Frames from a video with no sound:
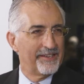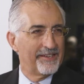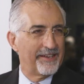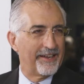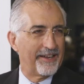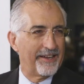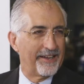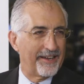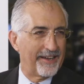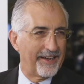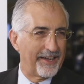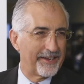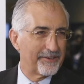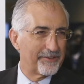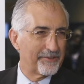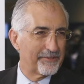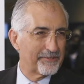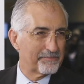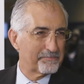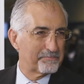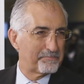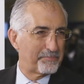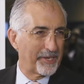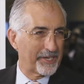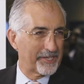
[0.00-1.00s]
I
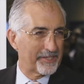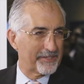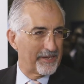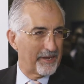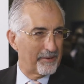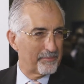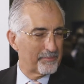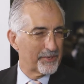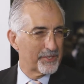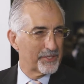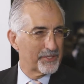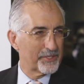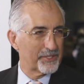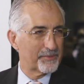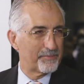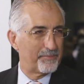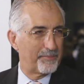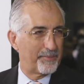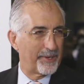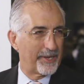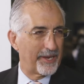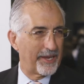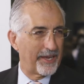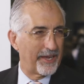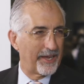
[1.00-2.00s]
don't pick numbers,
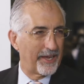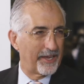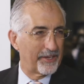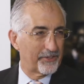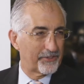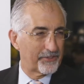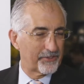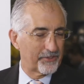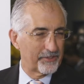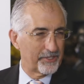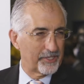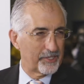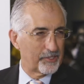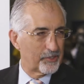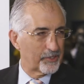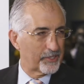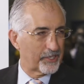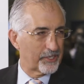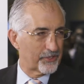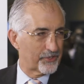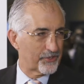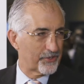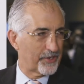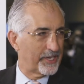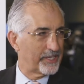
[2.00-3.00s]
but I certainly look
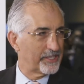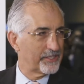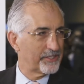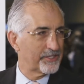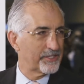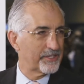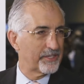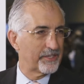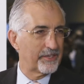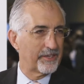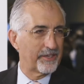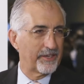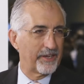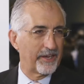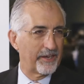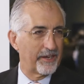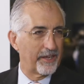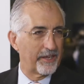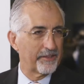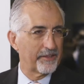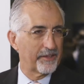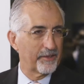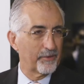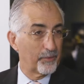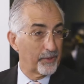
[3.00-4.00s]
at trends, and
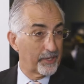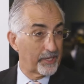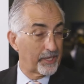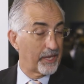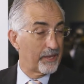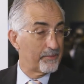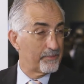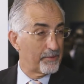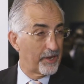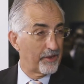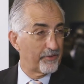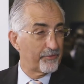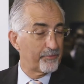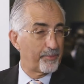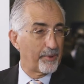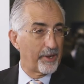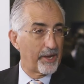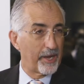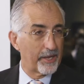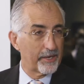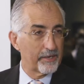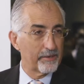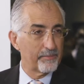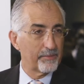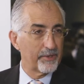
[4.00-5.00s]
I think we came off
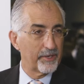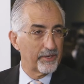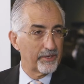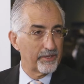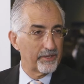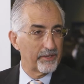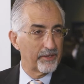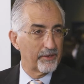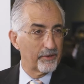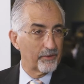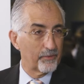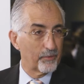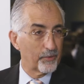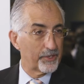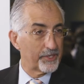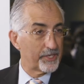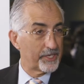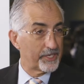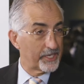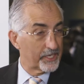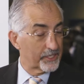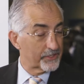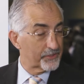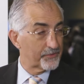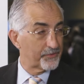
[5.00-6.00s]
bottom, and we're in the
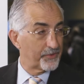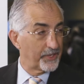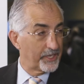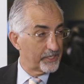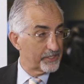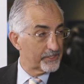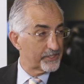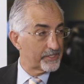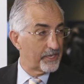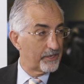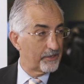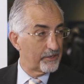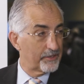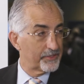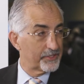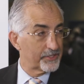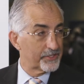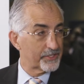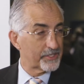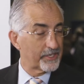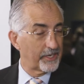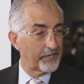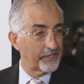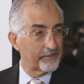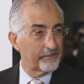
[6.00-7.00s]
next phase now of this
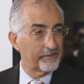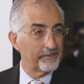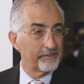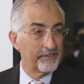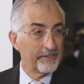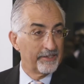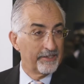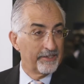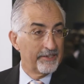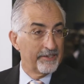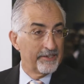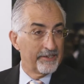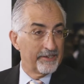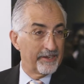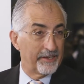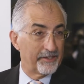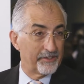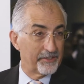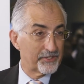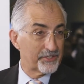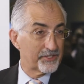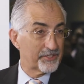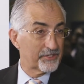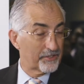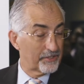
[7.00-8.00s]
cycle, and
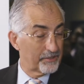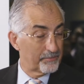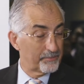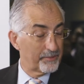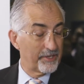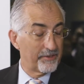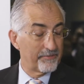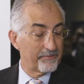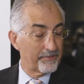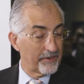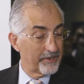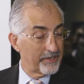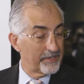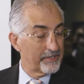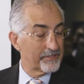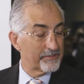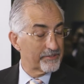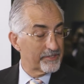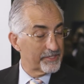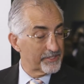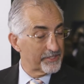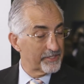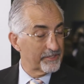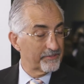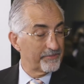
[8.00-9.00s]
this could be a very
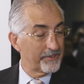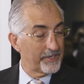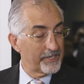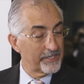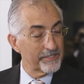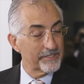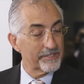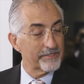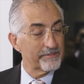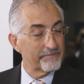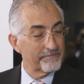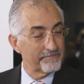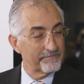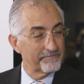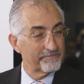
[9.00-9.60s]
interesting phase.